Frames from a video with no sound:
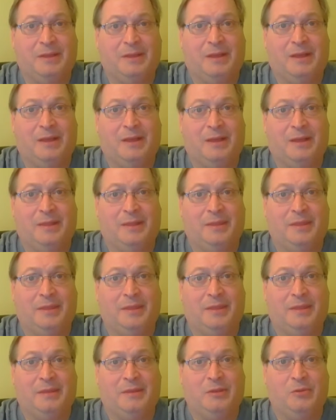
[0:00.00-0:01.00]
Uh,
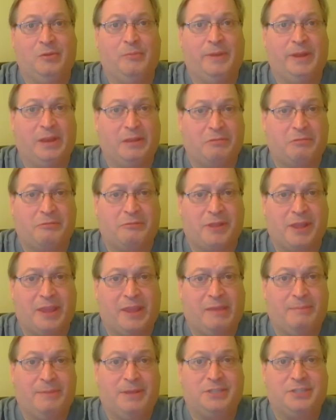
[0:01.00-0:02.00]
the new
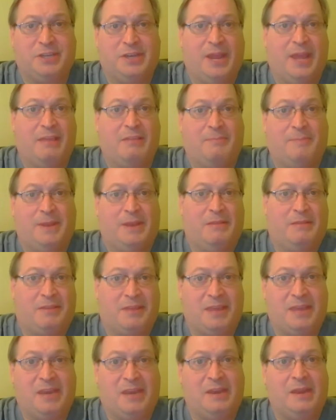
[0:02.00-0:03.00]
redistricting commission has been
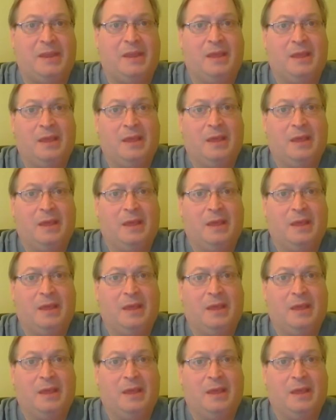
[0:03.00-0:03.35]
seated.